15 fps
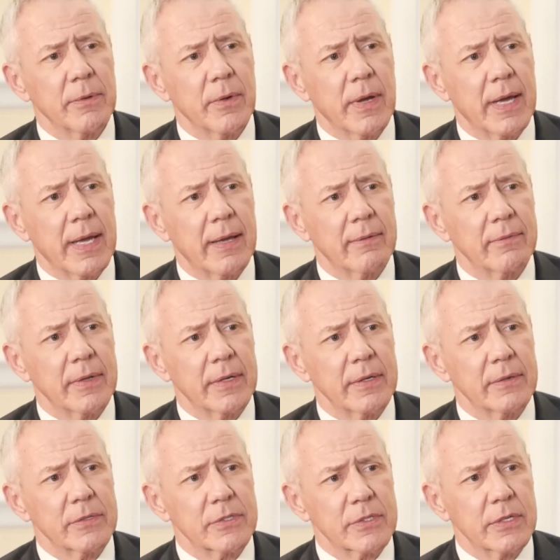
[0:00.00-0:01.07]
you have
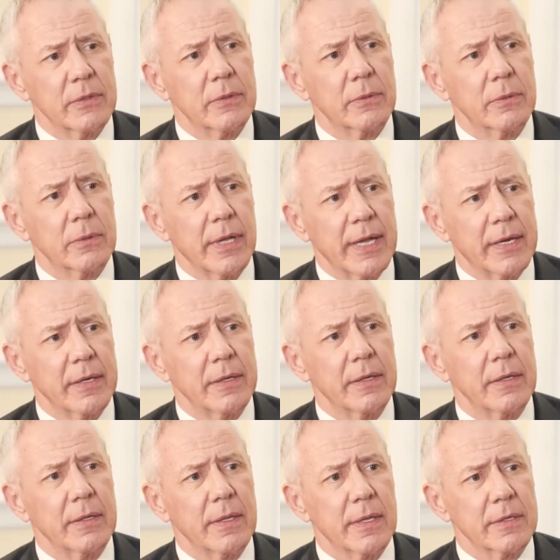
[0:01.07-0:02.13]
a single
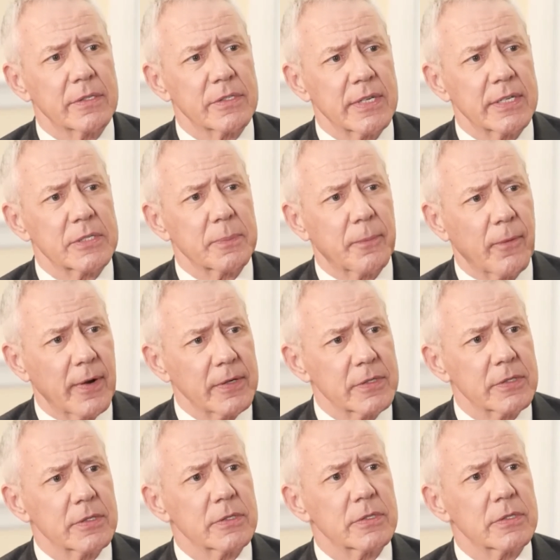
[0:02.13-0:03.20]
entity that sets
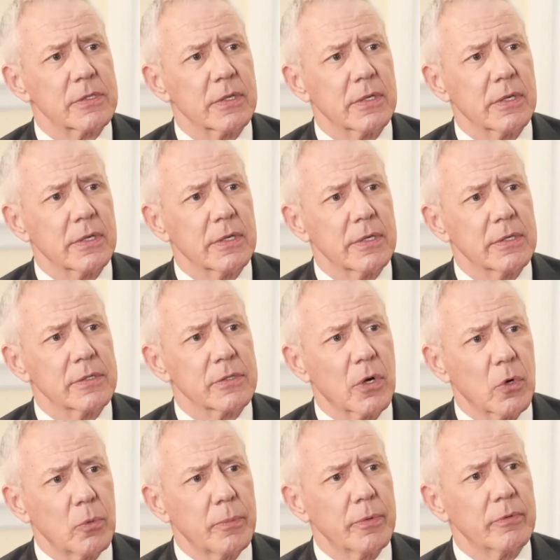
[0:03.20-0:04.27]
prices, it is
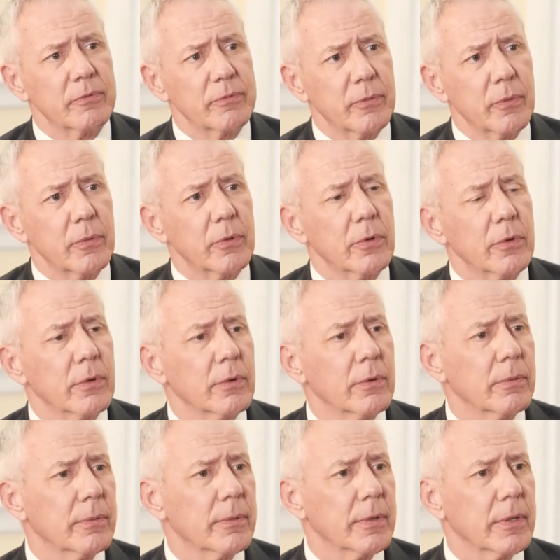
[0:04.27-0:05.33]
open
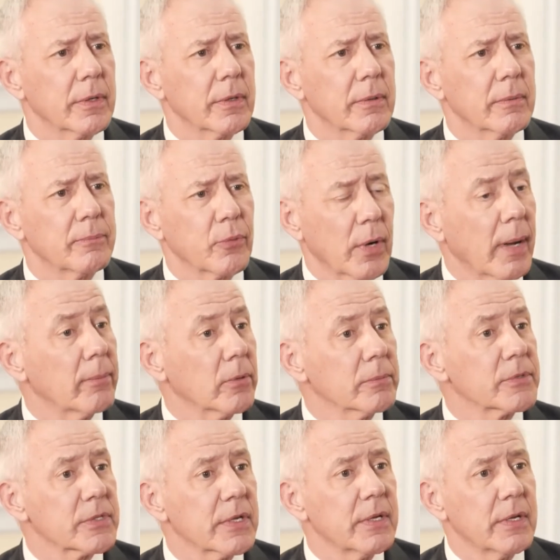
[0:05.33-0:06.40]
for
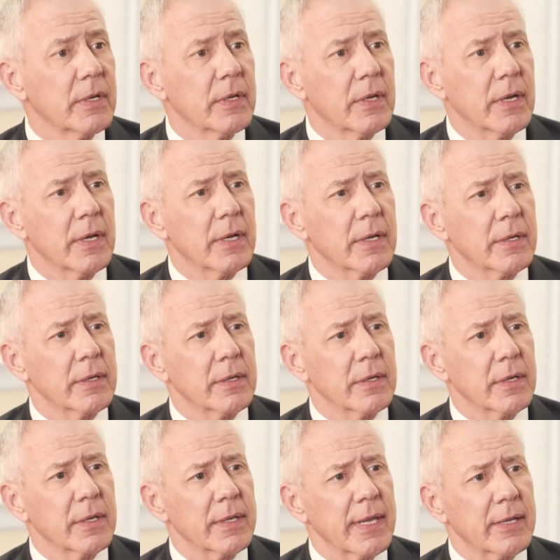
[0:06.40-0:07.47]
problems. And
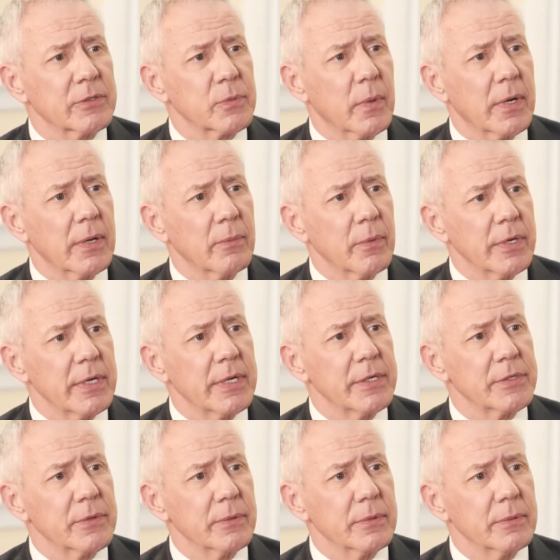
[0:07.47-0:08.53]
that's why we
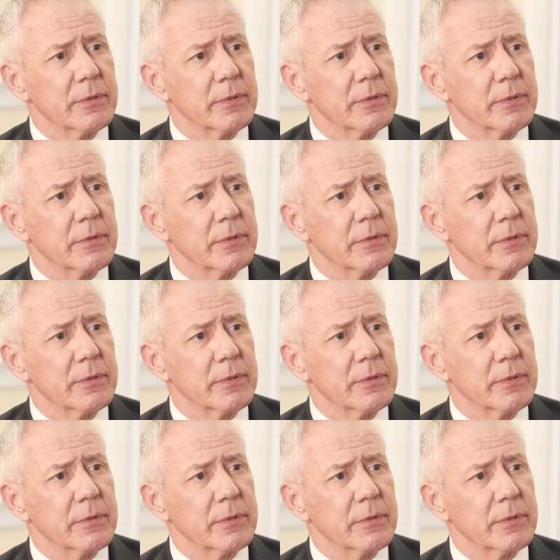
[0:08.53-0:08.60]
need to